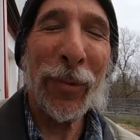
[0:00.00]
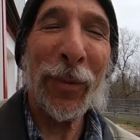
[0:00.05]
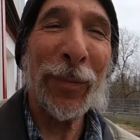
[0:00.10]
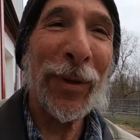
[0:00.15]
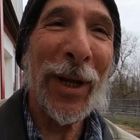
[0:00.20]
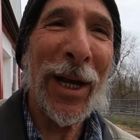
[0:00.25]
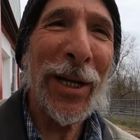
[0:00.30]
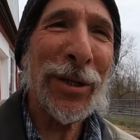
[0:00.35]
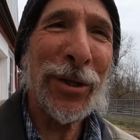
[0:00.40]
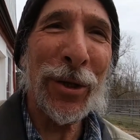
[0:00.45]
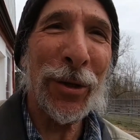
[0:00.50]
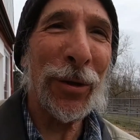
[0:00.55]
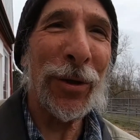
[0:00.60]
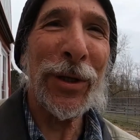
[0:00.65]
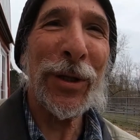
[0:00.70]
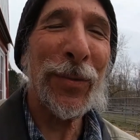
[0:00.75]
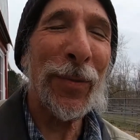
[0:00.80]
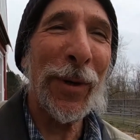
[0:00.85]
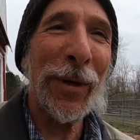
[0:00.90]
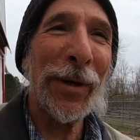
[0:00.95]
replace your
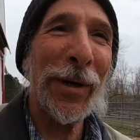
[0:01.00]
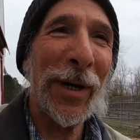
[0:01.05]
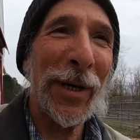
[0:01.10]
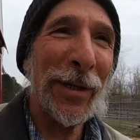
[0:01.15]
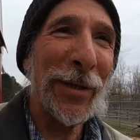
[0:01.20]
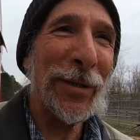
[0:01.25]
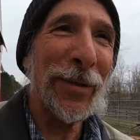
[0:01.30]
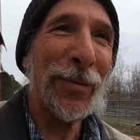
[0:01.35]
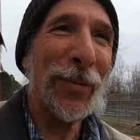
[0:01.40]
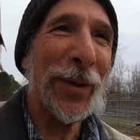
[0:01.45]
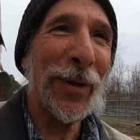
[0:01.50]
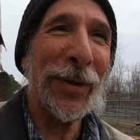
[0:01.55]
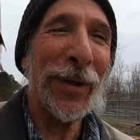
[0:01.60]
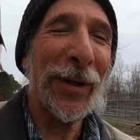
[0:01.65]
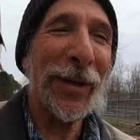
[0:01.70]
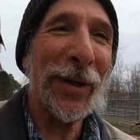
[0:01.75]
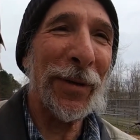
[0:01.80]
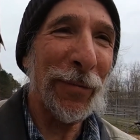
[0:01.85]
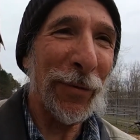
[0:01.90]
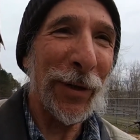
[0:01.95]
experience with a
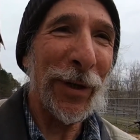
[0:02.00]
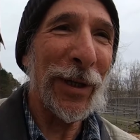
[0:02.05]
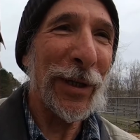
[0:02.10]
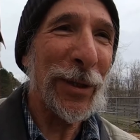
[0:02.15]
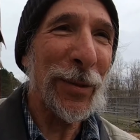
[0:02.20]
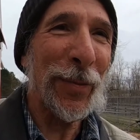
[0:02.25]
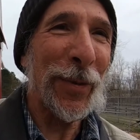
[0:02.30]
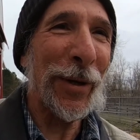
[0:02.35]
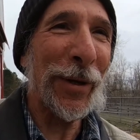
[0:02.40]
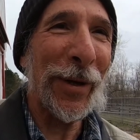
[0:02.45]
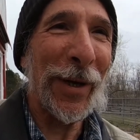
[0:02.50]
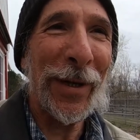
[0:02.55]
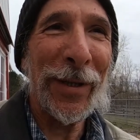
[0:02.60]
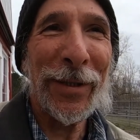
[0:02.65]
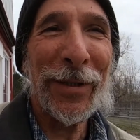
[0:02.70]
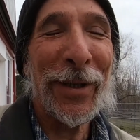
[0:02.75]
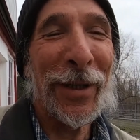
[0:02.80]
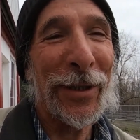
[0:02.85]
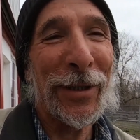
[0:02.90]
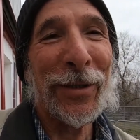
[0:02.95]
different
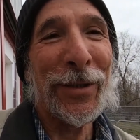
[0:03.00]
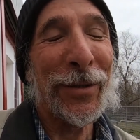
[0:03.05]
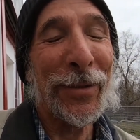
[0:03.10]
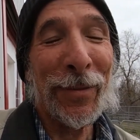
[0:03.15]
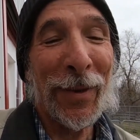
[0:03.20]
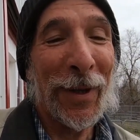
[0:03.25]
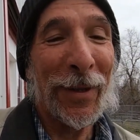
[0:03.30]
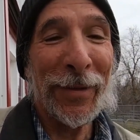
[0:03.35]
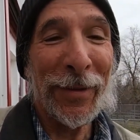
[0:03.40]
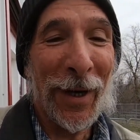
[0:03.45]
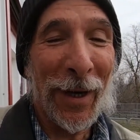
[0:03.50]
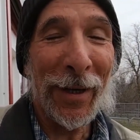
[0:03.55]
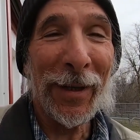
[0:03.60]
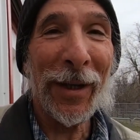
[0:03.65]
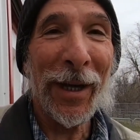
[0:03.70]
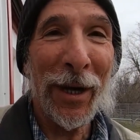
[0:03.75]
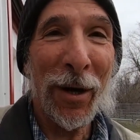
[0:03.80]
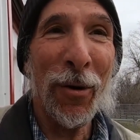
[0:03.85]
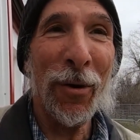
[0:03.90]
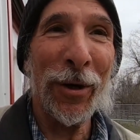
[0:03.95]
experience. It's
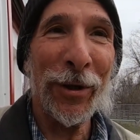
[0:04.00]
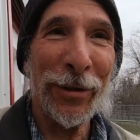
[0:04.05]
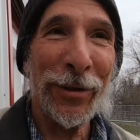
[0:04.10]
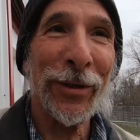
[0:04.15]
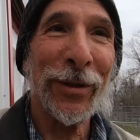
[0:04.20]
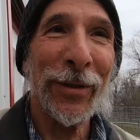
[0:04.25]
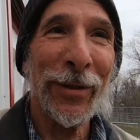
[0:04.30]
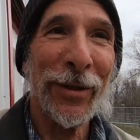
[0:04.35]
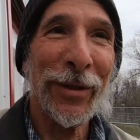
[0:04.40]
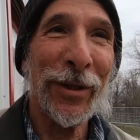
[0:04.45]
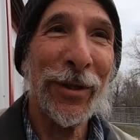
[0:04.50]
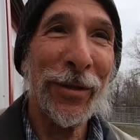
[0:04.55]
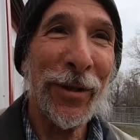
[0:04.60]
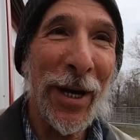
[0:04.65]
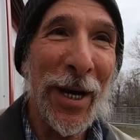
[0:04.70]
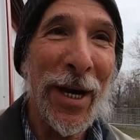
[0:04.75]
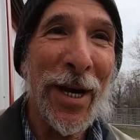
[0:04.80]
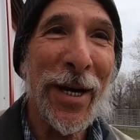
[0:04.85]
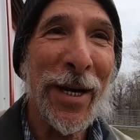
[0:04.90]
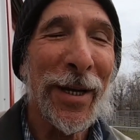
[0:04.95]
entirely yours. It's
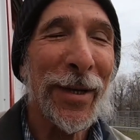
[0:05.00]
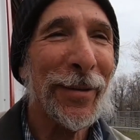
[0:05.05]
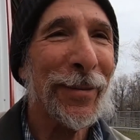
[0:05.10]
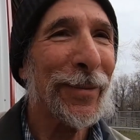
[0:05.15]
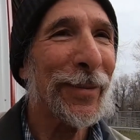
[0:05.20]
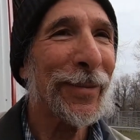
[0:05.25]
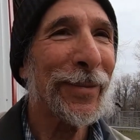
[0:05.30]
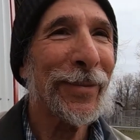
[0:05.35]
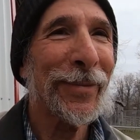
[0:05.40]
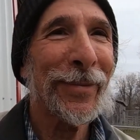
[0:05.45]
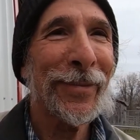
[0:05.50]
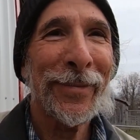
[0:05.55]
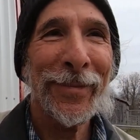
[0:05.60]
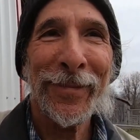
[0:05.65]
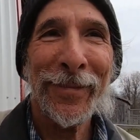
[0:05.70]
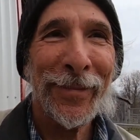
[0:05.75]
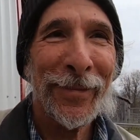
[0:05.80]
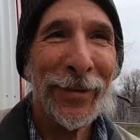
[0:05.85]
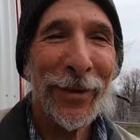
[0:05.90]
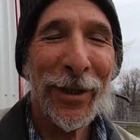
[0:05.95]
unique.
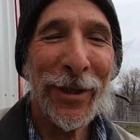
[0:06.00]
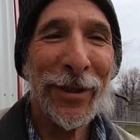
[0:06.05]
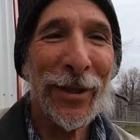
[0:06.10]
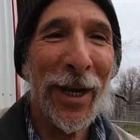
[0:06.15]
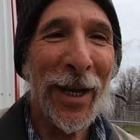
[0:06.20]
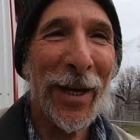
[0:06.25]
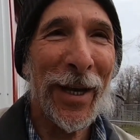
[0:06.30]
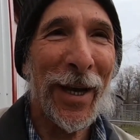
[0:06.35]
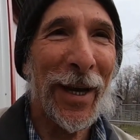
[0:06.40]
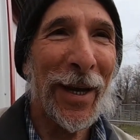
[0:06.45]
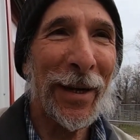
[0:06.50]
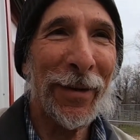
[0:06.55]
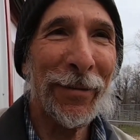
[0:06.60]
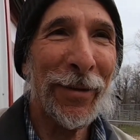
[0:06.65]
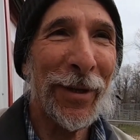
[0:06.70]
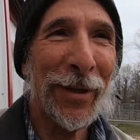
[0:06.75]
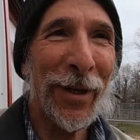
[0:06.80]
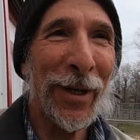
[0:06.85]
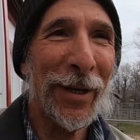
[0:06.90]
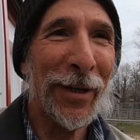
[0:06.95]
Just like
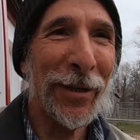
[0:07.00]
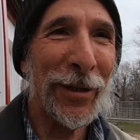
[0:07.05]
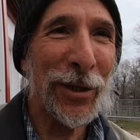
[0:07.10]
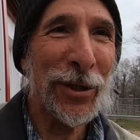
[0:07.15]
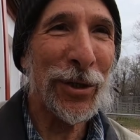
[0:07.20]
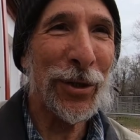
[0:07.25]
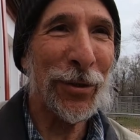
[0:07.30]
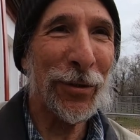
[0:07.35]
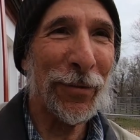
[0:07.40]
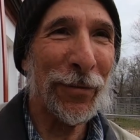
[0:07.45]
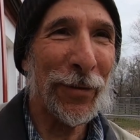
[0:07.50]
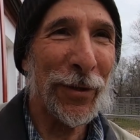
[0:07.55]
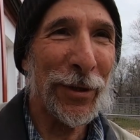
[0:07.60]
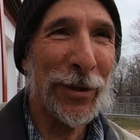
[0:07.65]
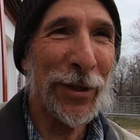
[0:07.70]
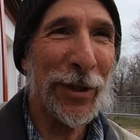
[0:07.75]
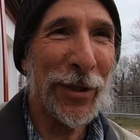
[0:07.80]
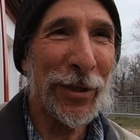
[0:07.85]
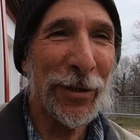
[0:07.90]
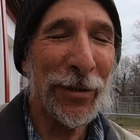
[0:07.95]
everything in this
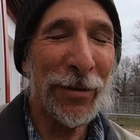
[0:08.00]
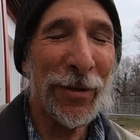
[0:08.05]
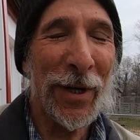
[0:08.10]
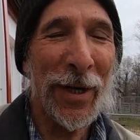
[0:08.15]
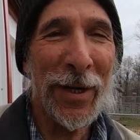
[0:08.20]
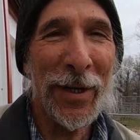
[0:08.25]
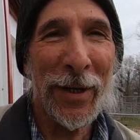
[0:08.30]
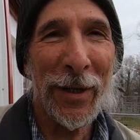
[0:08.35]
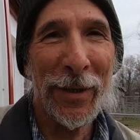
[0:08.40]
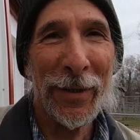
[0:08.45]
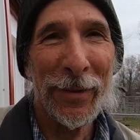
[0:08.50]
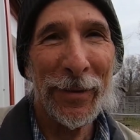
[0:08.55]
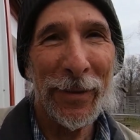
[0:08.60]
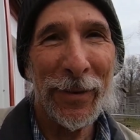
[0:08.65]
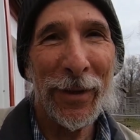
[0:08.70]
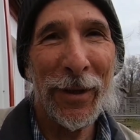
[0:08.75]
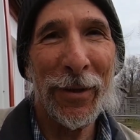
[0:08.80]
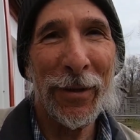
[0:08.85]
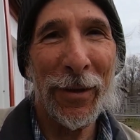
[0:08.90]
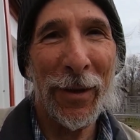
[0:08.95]
universe is unique,
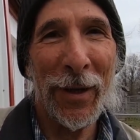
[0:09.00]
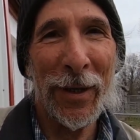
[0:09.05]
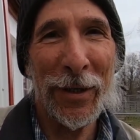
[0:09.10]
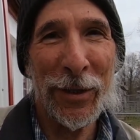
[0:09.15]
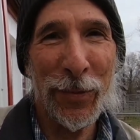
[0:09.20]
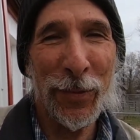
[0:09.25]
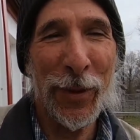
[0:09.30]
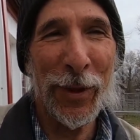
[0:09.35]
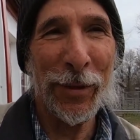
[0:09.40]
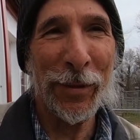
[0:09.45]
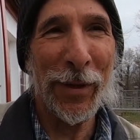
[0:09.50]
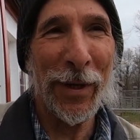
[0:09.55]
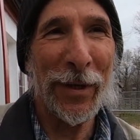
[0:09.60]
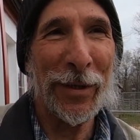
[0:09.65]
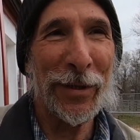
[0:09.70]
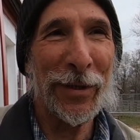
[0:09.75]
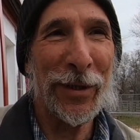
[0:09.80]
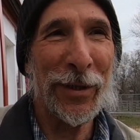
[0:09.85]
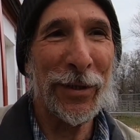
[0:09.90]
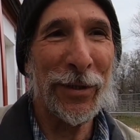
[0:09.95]
your
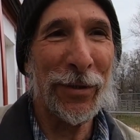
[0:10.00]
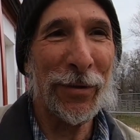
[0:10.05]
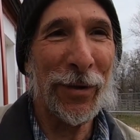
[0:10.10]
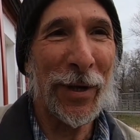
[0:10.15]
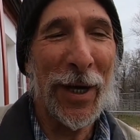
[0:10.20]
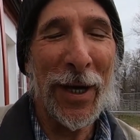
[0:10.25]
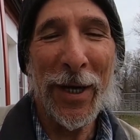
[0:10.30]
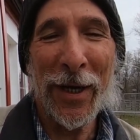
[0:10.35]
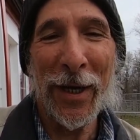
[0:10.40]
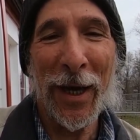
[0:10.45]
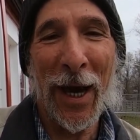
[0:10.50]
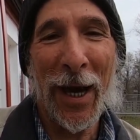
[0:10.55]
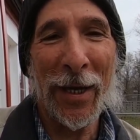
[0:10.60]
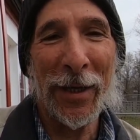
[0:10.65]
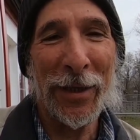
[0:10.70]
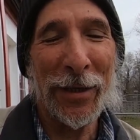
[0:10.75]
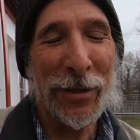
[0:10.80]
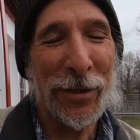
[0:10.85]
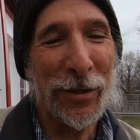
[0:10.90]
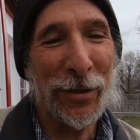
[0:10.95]
experience is unique, and
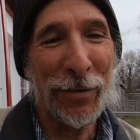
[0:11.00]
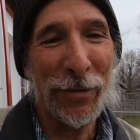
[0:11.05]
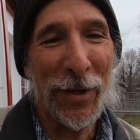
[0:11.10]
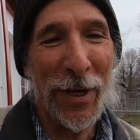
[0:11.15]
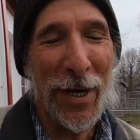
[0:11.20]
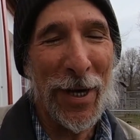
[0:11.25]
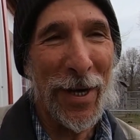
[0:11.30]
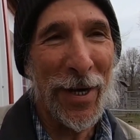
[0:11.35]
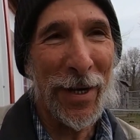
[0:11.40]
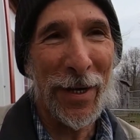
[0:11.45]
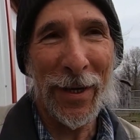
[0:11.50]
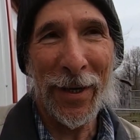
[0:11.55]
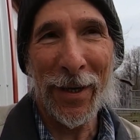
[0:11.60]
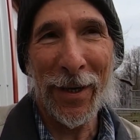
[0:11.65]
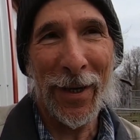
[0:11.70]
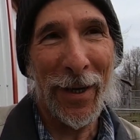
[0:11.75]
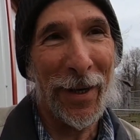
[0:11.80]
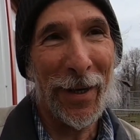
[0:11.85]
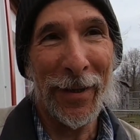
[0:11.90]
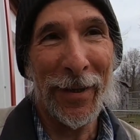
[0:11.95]
it's unique
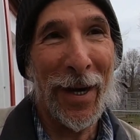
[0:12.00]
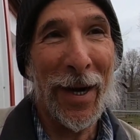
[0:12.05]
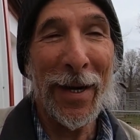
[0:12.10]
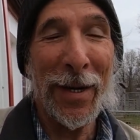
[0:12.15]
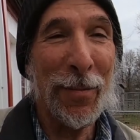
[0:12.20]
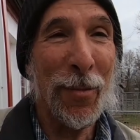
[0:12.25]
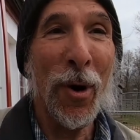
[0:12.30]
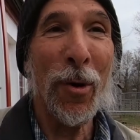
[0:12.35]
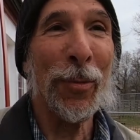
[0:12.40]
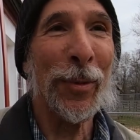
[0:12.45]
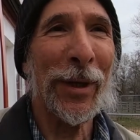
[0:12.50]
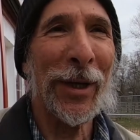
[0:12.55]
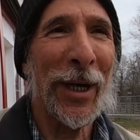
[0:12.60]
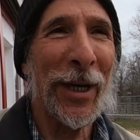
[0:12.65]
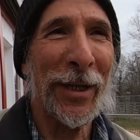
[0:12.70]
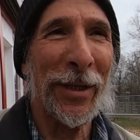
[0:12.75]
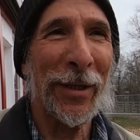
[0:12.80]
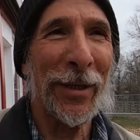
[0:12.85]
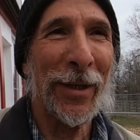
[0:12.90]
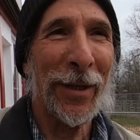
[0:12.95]
at any moment
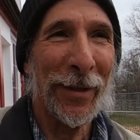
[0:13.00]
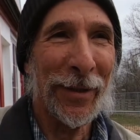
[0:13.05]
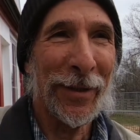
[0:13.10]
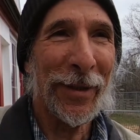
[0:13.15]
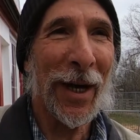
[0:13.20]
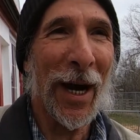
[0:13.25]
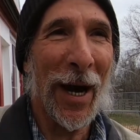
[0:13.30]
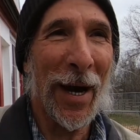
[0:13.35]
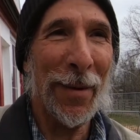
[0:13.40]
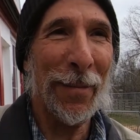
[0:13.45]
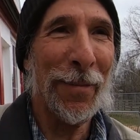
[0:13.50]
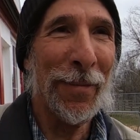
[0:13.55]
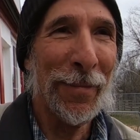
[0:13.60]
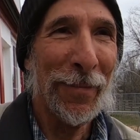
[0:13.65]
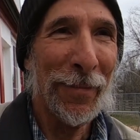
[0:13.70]
in time.